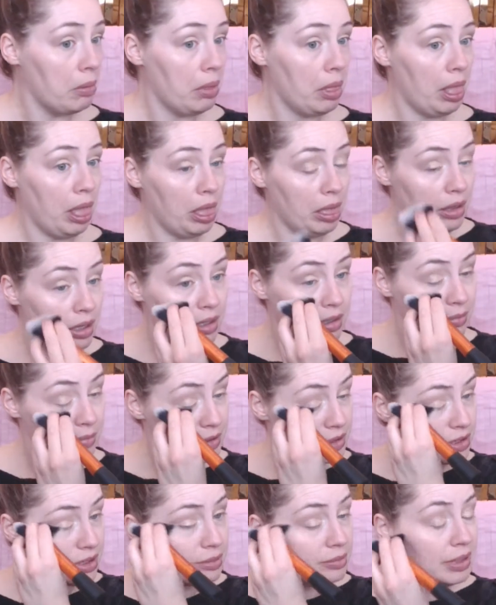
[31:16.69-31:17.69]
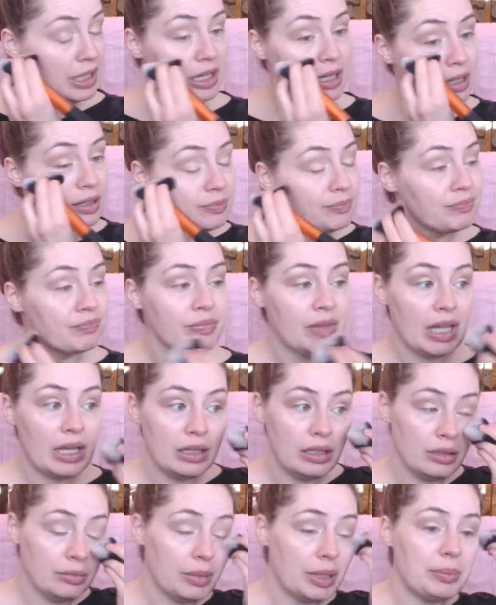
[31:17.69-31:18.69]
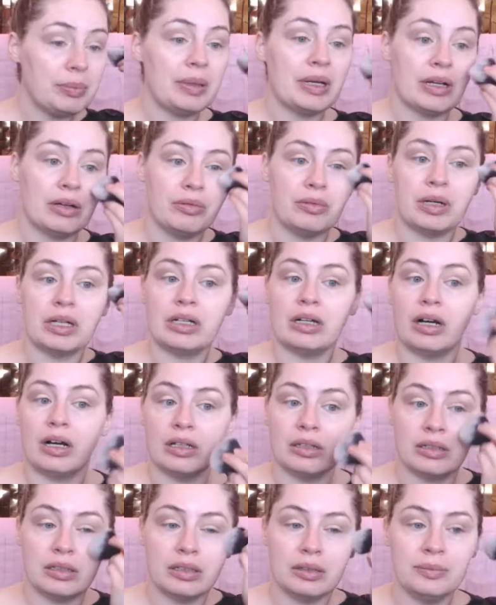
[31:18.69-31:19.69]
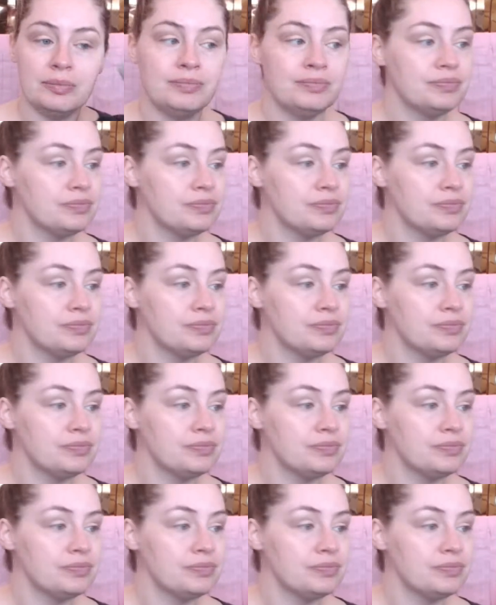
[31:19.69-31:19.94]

that almost got my eye. You might pick one color.